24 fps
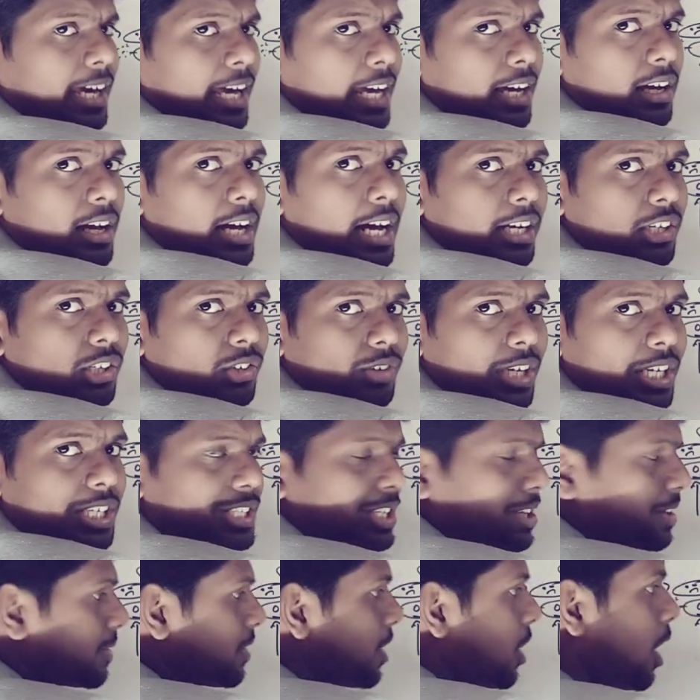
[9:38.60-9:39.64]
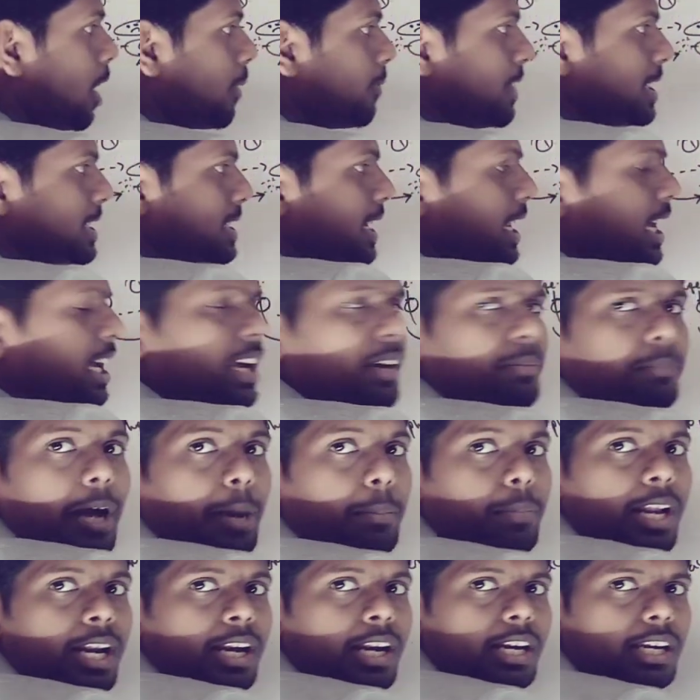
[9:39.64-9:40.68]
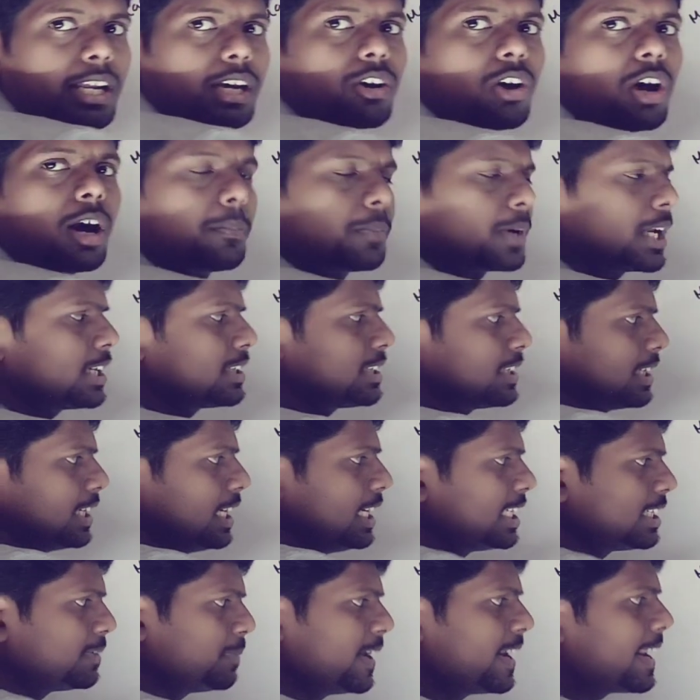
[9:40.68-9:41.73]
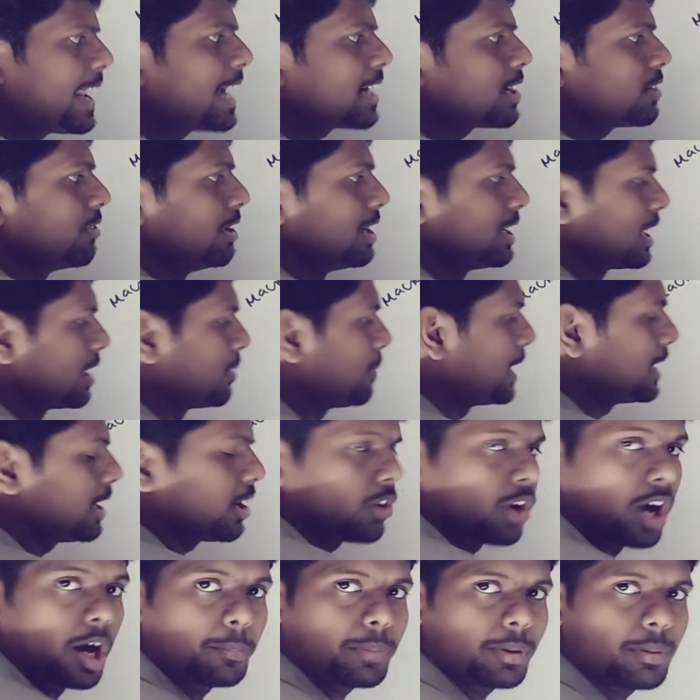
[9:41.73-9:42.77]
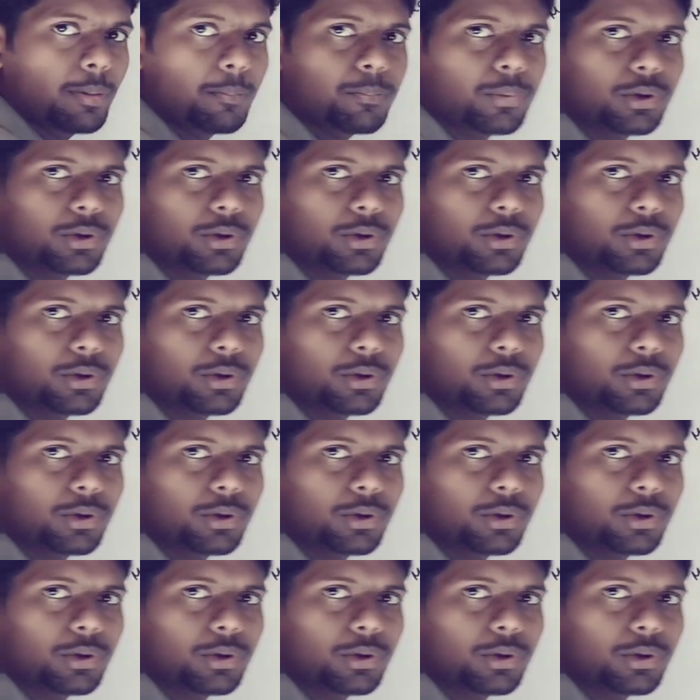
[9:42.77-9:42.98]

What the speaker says: activation? Obviously membrane attack complex is being activated by the complement